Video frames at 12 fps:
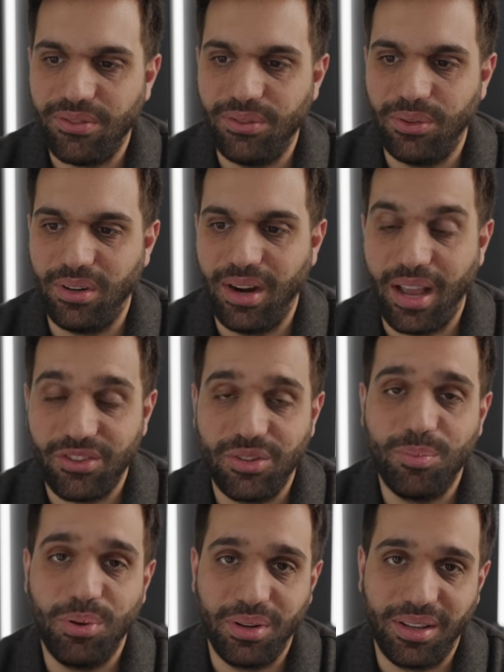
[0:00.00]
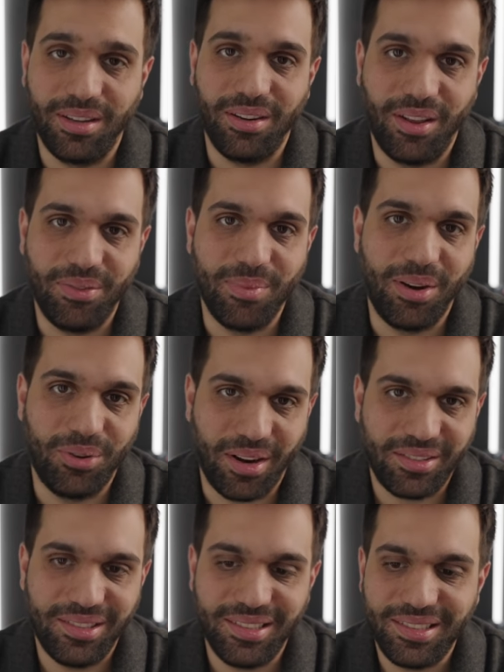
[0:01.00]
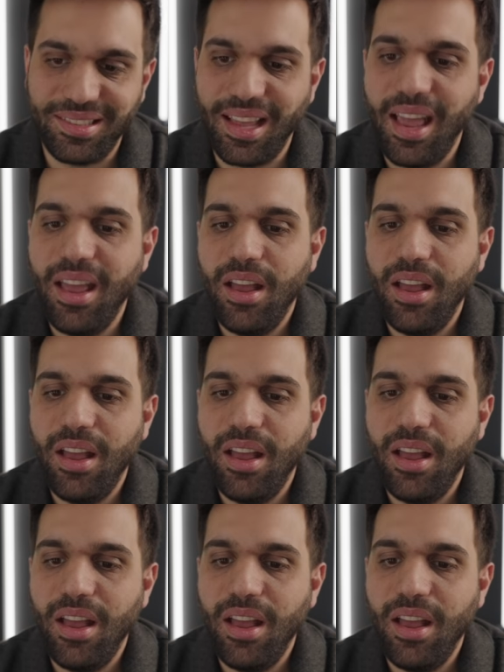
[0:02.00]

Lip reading: for actually putting it on my records.